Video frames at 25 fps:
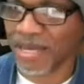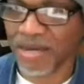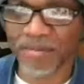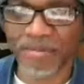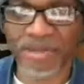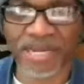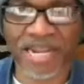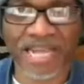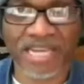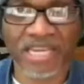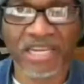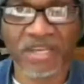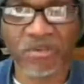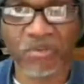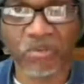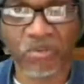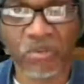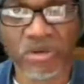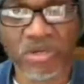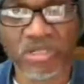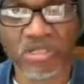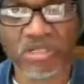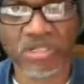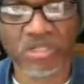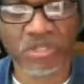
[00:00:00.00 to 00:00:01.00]
but I didn't
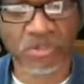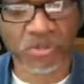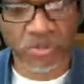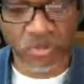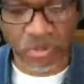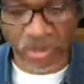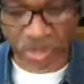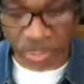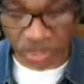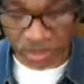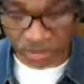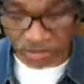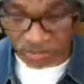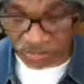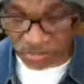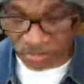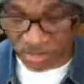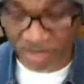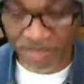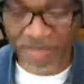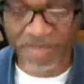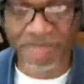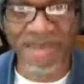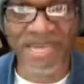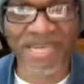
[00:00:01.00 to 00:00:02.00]
want to
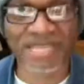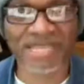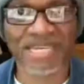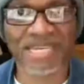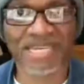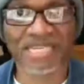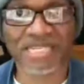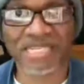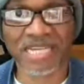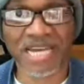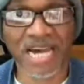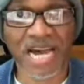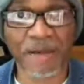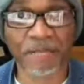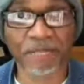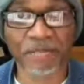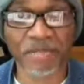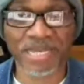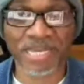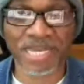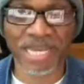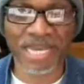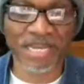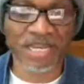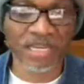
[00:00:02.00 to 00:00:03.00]
make things
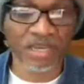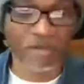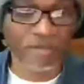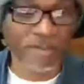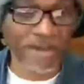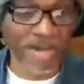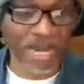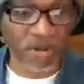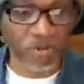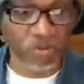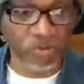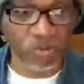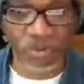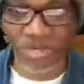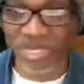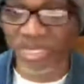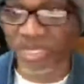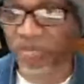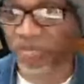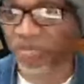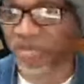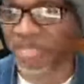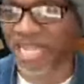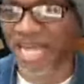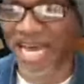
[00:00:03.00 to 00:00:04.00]
complicated by
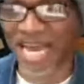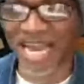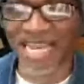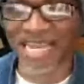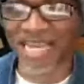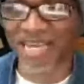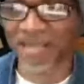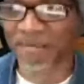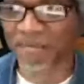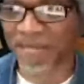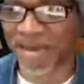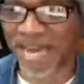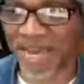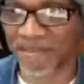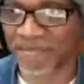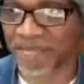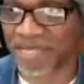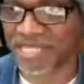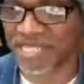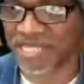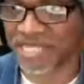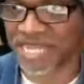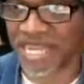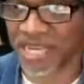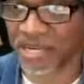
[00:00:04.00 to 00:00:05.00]
reapplying by
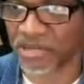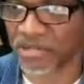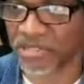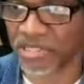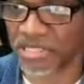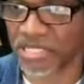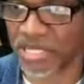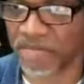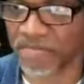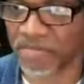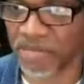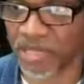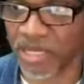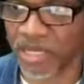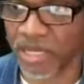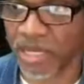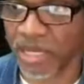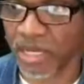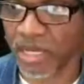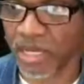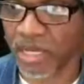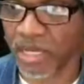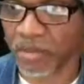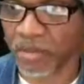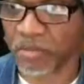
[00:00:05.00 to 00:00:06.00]
mistake or something.
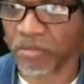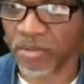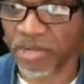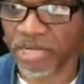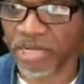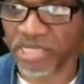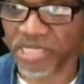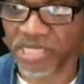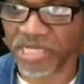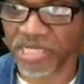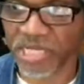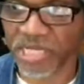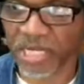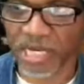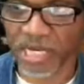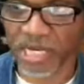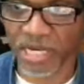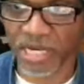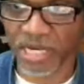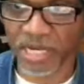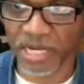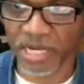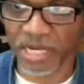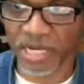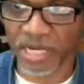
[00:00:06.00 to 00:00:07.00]
But
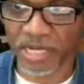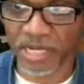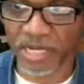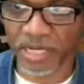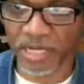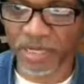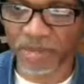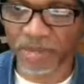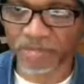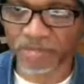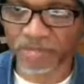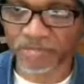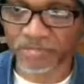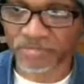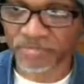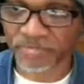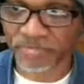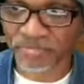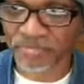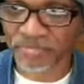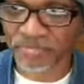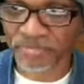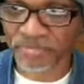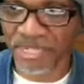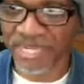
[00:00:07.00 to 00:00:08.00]

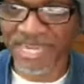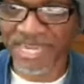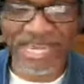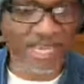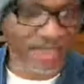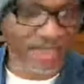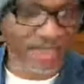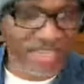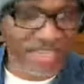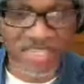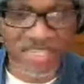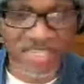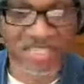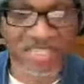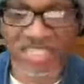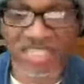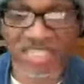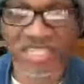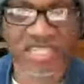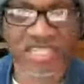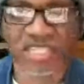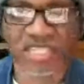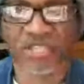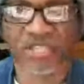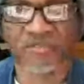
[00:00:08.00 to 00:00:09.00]
again, this is
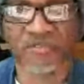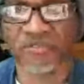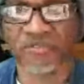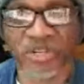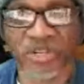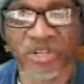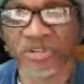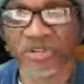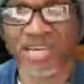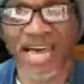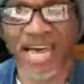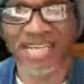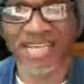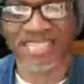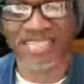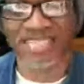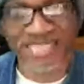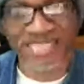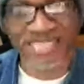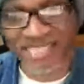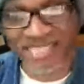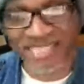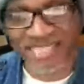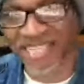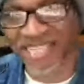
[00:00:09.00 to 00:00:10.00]
for you guys
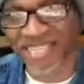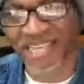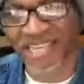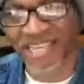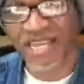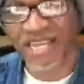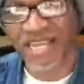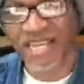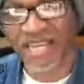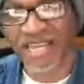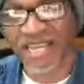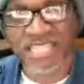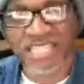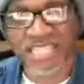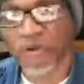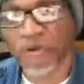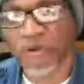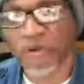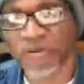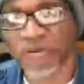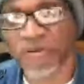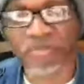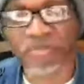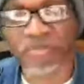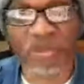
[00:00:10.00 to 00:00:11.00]
and
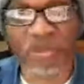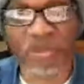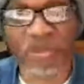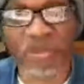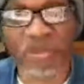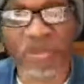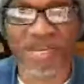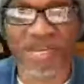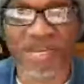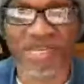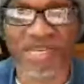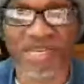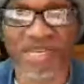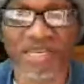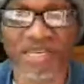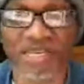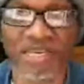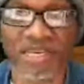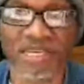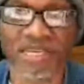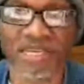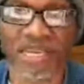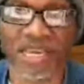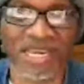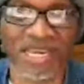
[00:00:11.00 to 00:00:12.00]
self-employed
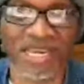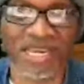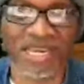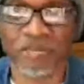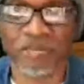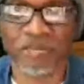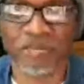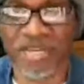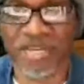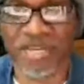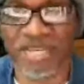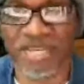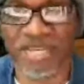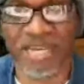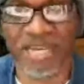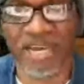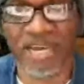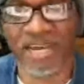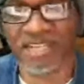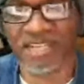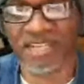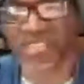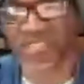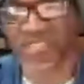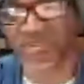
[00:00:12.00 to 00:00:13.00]
and independent
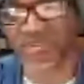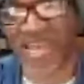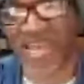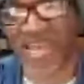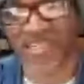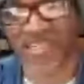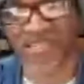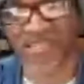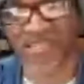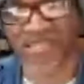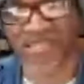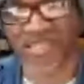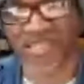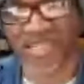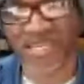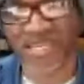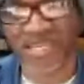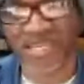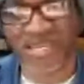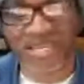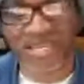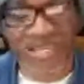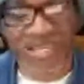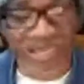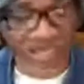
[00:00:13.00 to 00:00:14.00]
contractors,
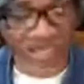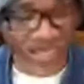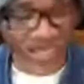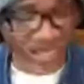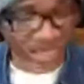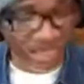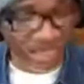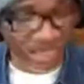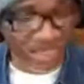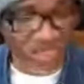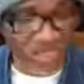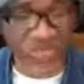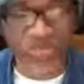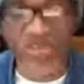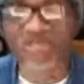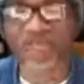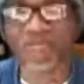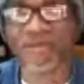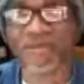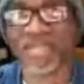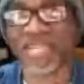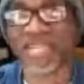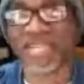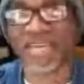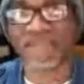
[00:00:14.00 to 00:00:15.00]
because we've
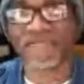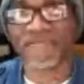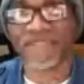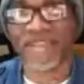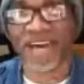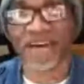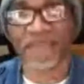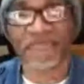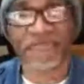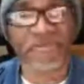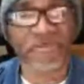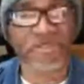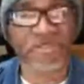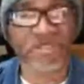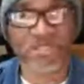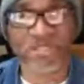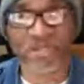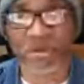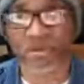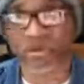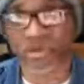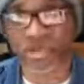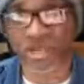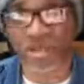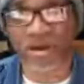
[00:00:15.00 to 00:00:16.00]
been left out for
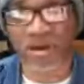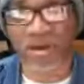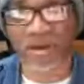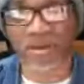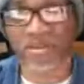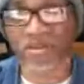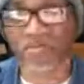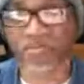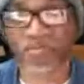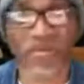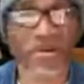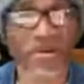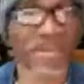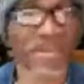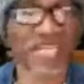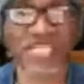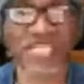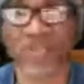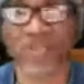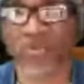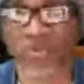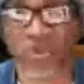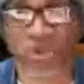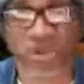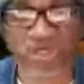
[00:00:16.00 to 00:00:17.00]
so long. You praise
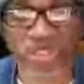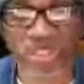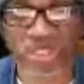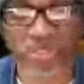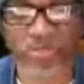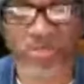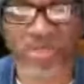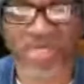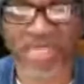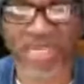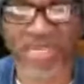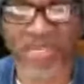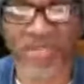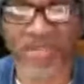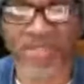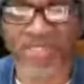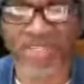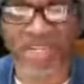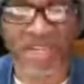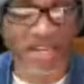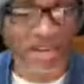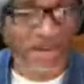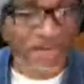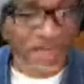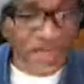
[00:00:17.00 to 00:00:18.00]
and worship leaders.
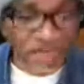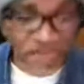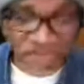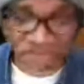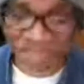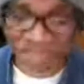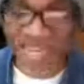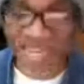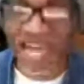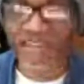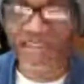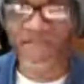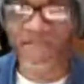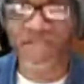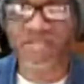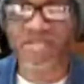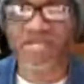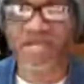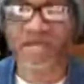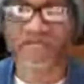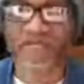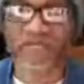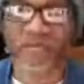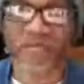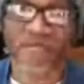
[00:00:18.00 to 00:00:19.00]
Fill out this
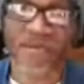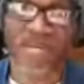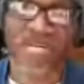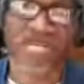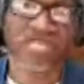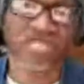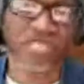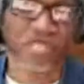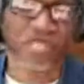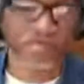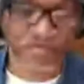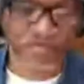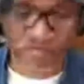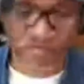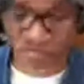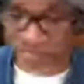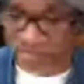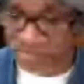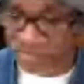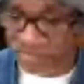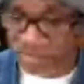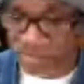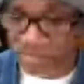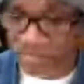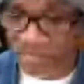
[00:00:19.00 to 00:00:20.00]
information,
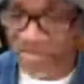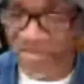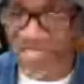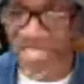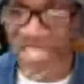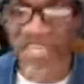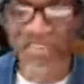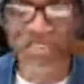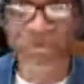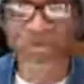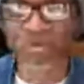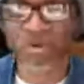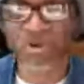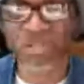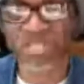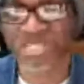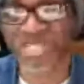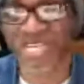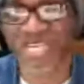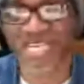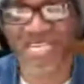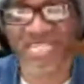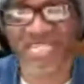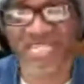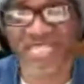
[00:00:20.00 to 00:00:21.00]
and the worst
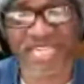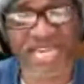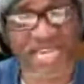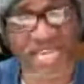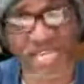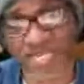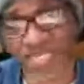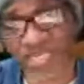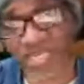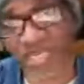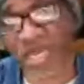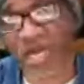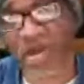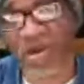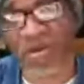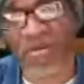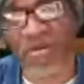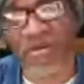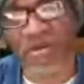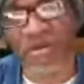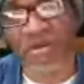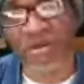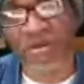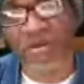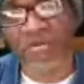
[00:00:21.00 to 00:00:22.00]
they could say is no.
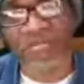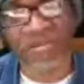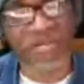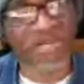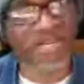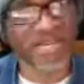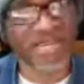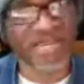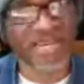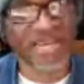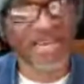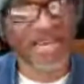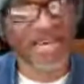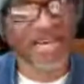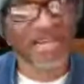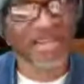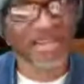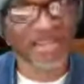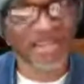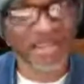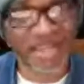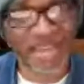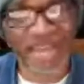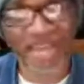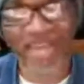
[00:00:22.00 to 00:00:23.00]
But a
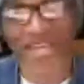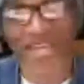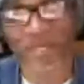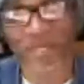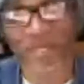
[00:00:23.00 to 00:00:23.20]
lot of